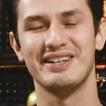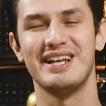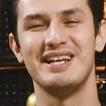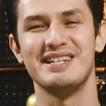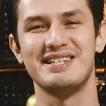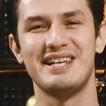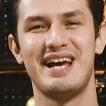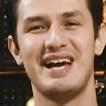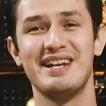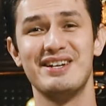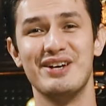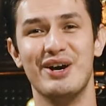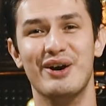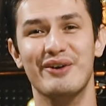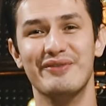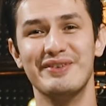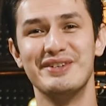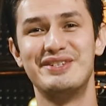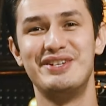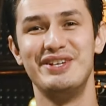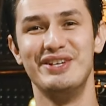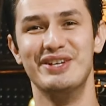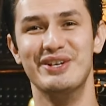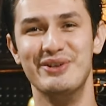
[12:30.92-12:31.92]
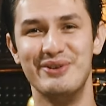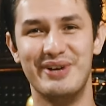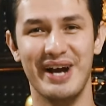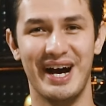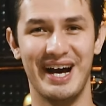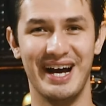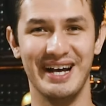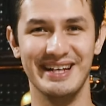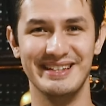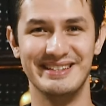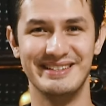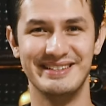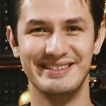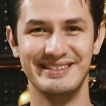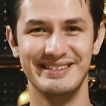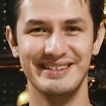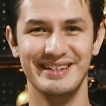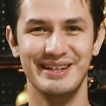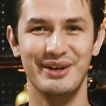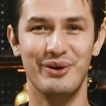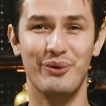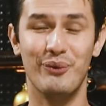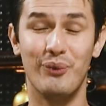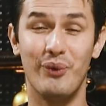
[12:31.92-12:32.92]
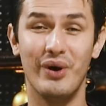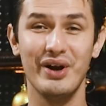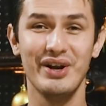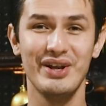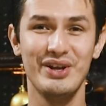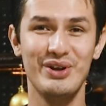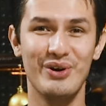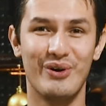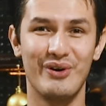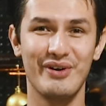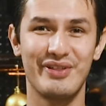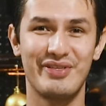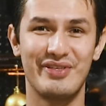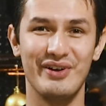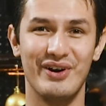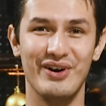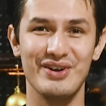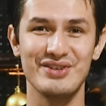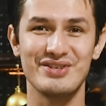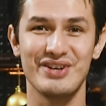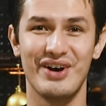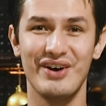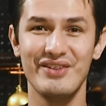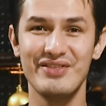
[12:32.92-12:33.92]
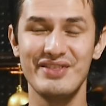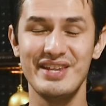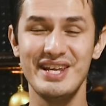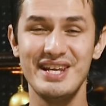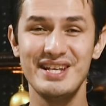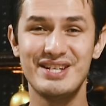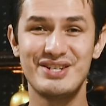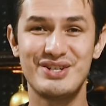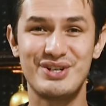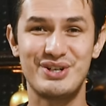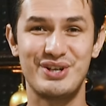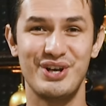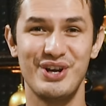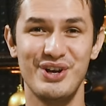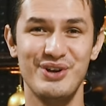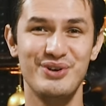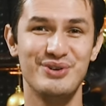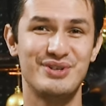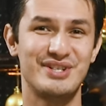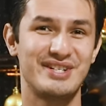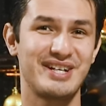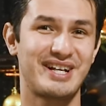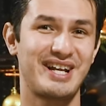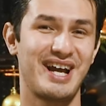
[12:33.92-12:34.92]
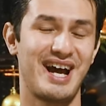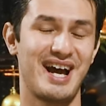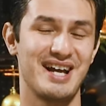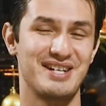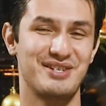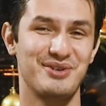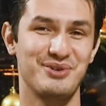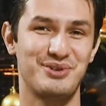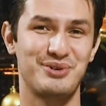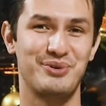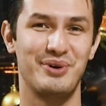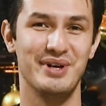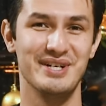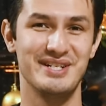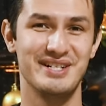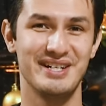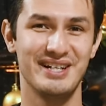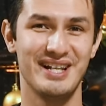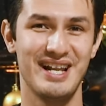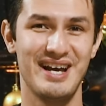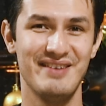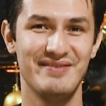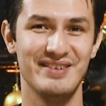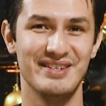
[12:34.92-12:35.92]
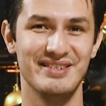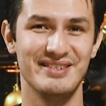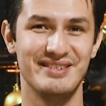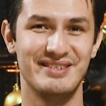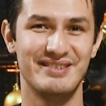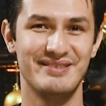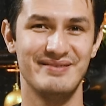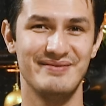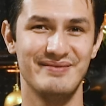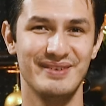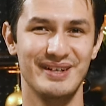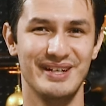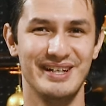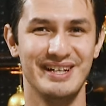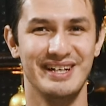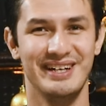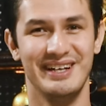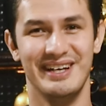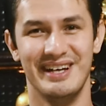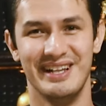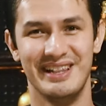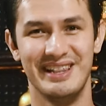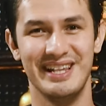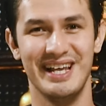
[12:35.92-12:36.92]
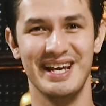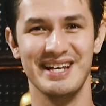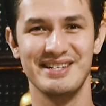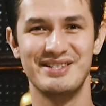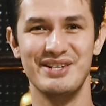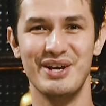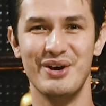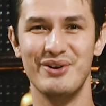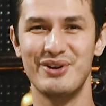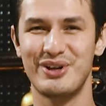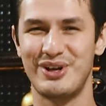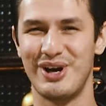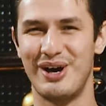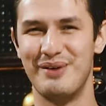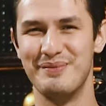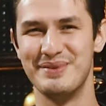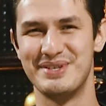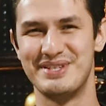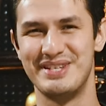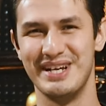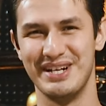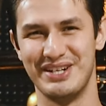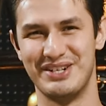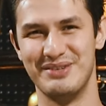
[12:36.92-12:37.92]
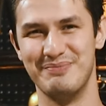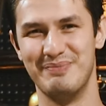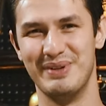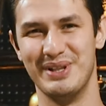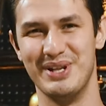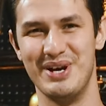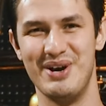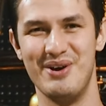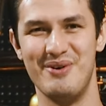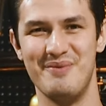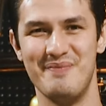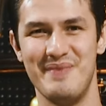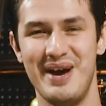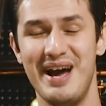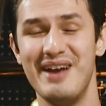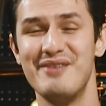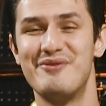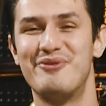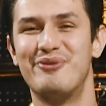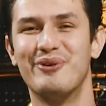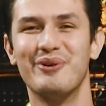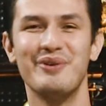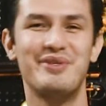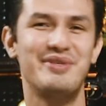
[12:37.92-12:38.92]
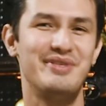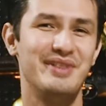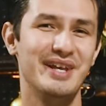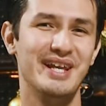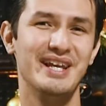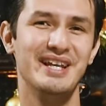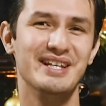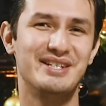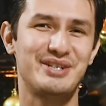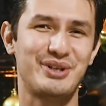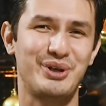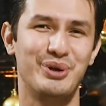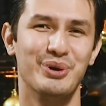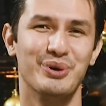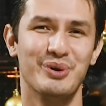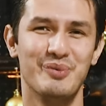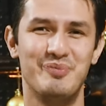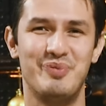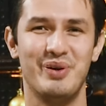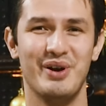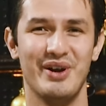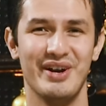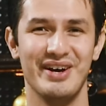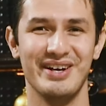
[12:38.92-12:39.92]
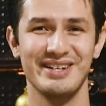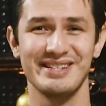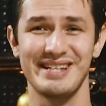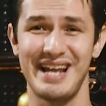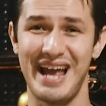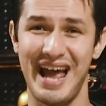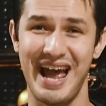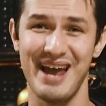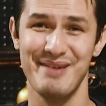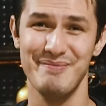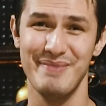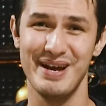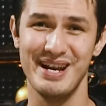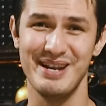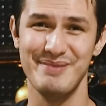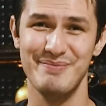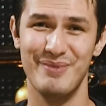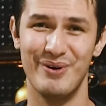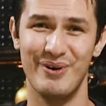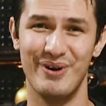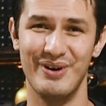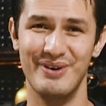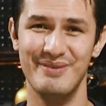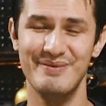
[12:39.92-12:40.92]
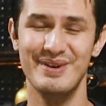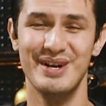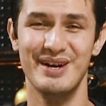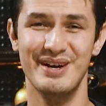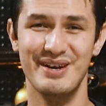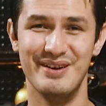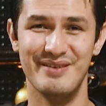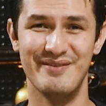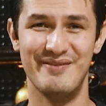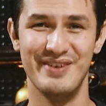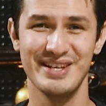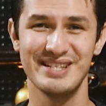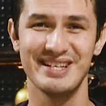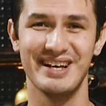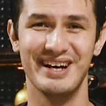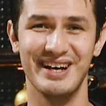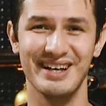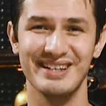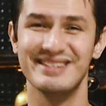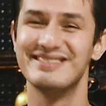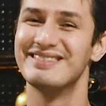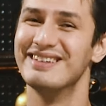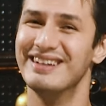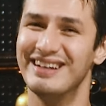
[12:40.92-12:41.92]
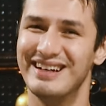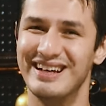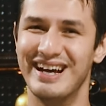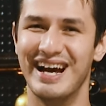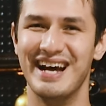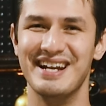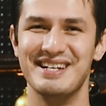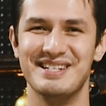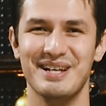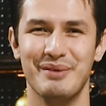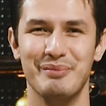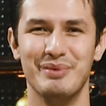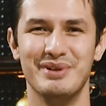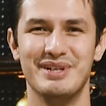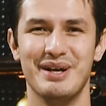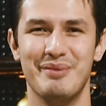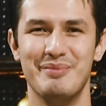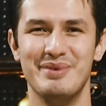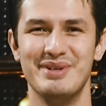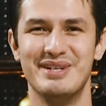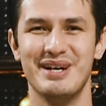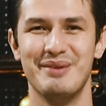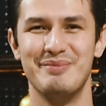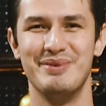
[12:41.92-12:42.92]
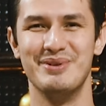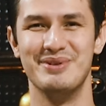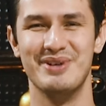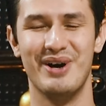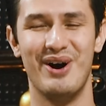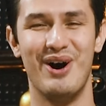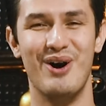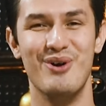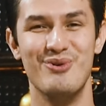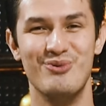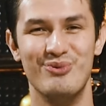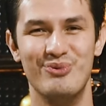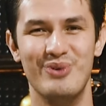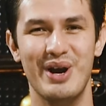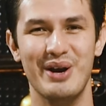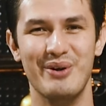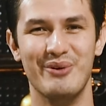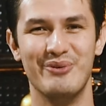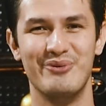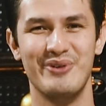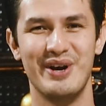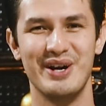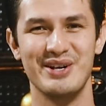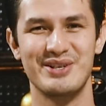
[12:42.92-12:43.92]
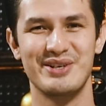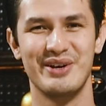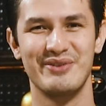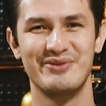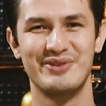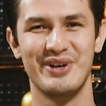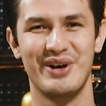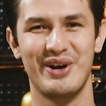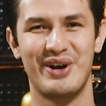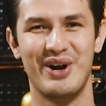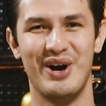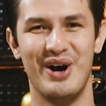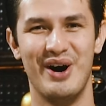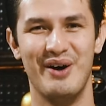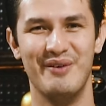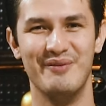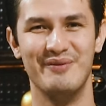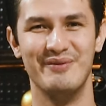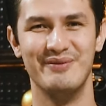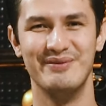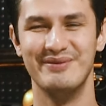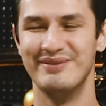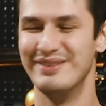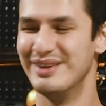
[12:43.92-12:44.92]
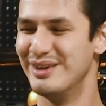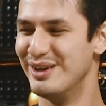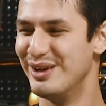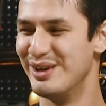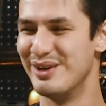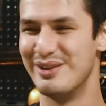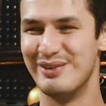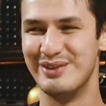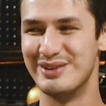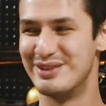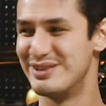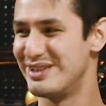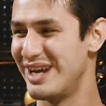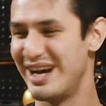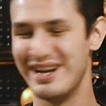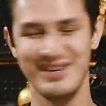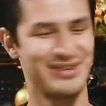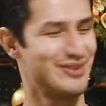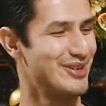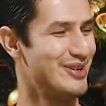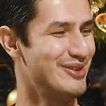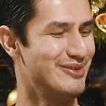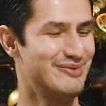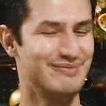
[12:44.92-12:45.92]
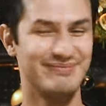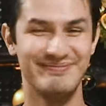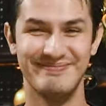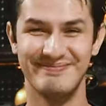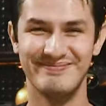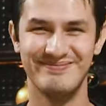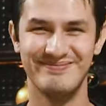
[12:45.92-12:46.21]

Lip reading: So let's hand it over to you guys. What are your thoughts on these two Staccato 2011s? Let us know in the comments section below. And for these cool products and many more, visit us at www.redwolfairsoft.com. This is Andrew,